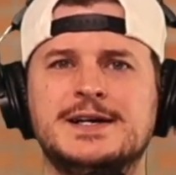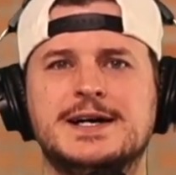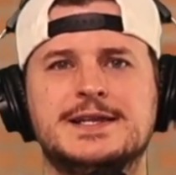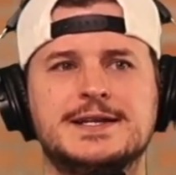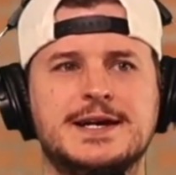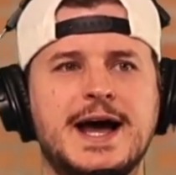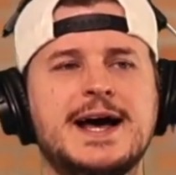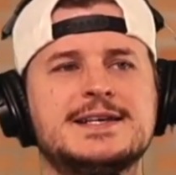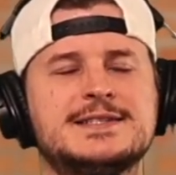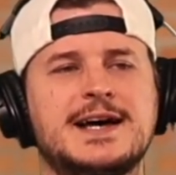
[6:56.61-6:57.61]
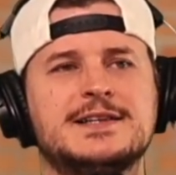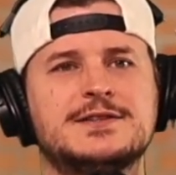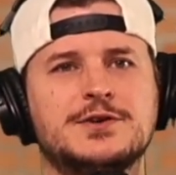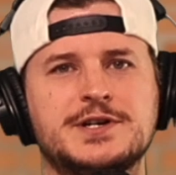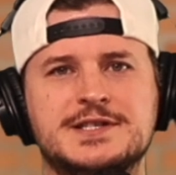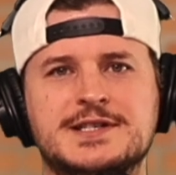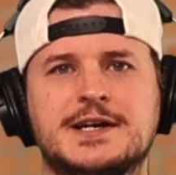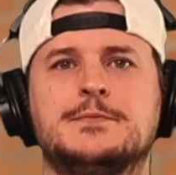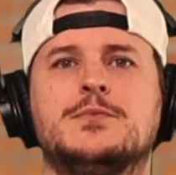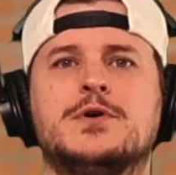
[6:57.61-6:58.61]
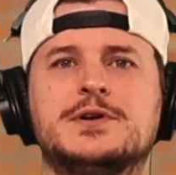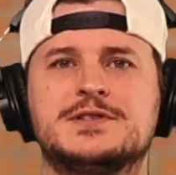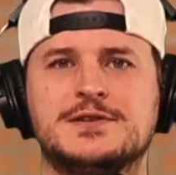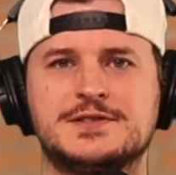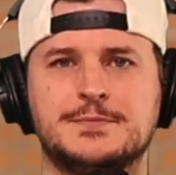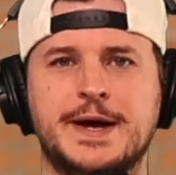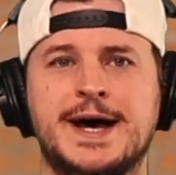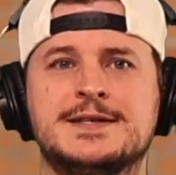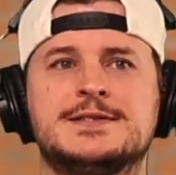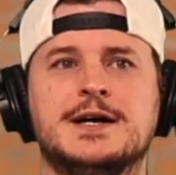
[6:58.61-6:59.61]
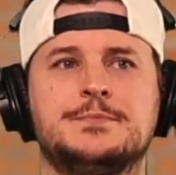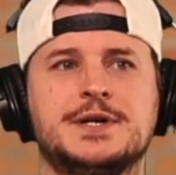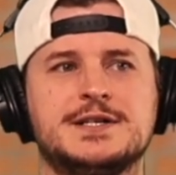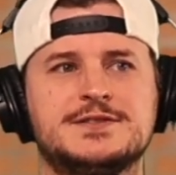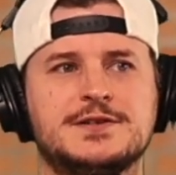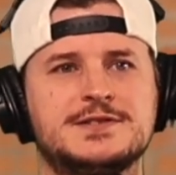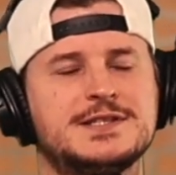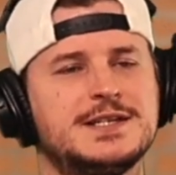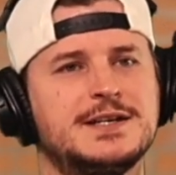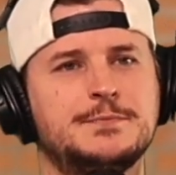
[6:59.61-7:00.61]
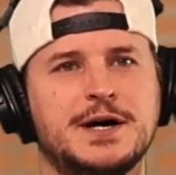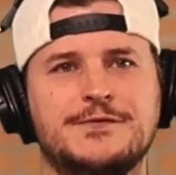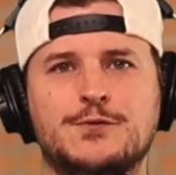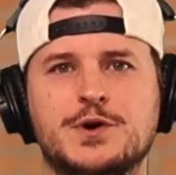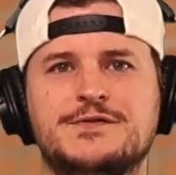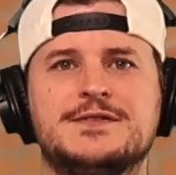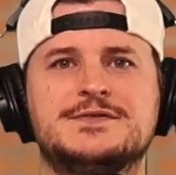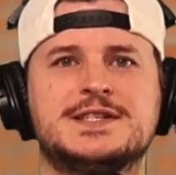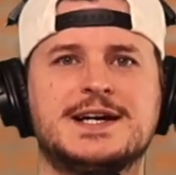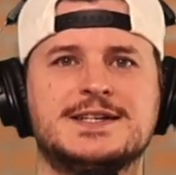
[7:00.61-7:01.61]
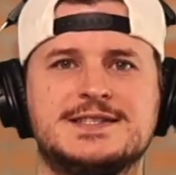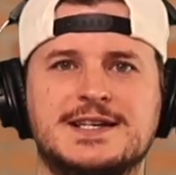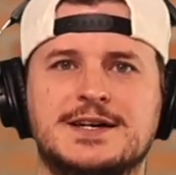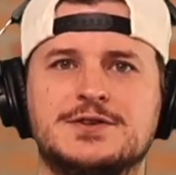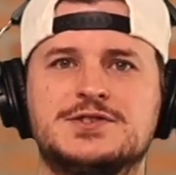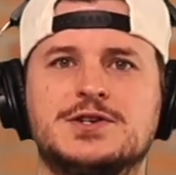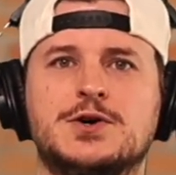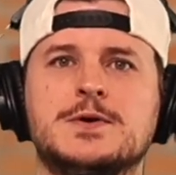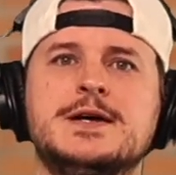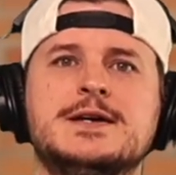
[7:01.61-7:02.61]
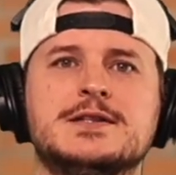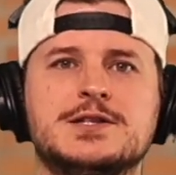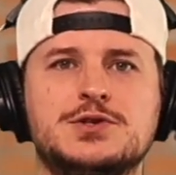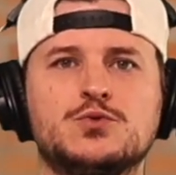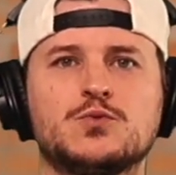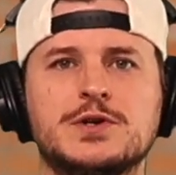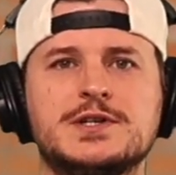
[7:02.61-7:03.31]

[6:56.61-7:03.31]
And then as that 30-second mark starts to pass up and it starts to get about 45 seconds in or so, then you really